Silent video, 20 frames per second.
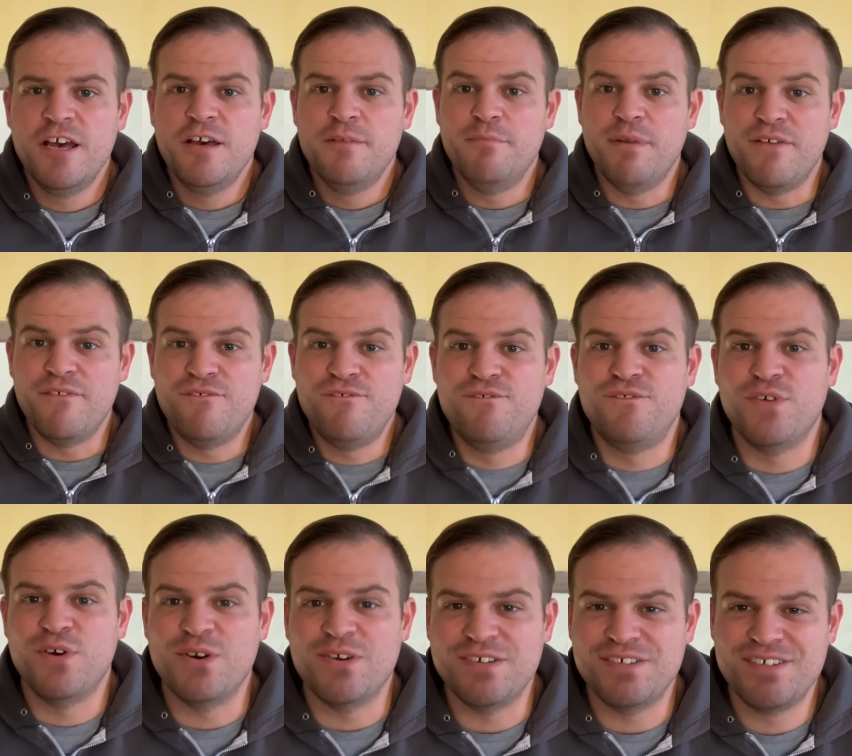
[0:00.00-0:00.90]
But
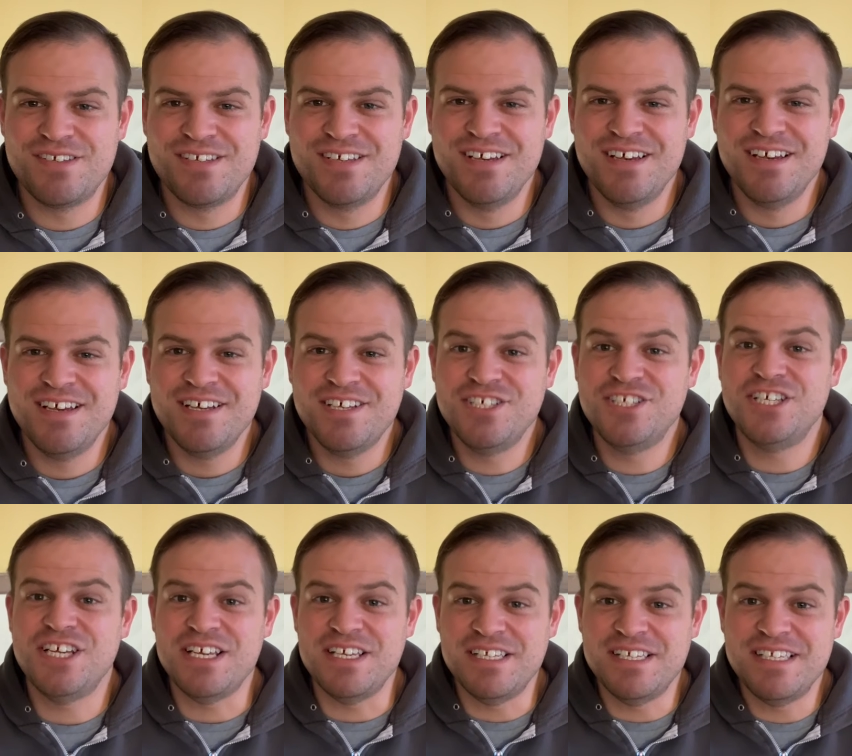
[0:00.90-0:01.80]
first,
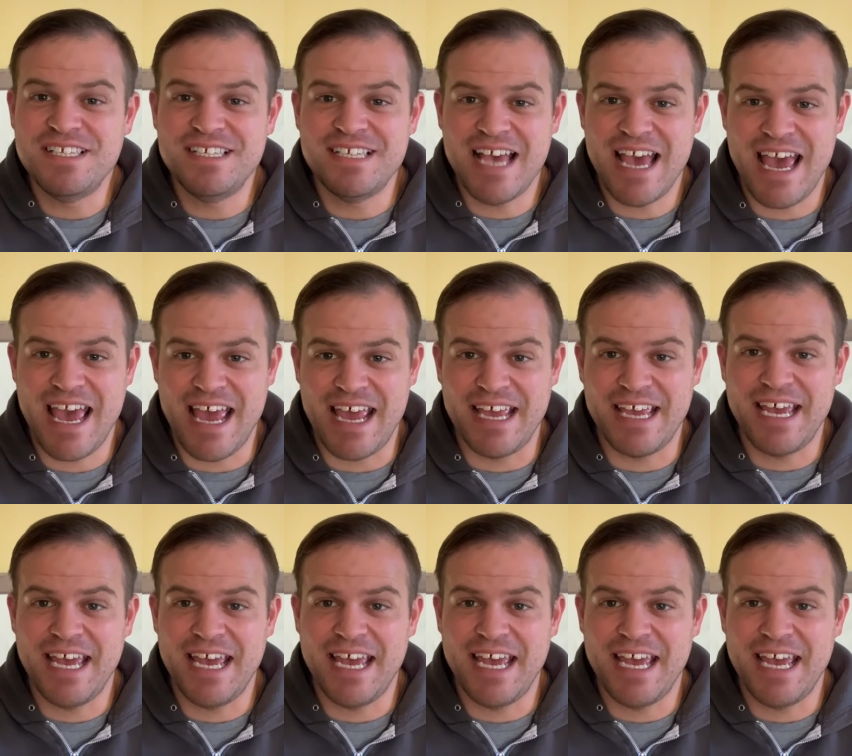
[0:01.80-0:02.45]
she sang.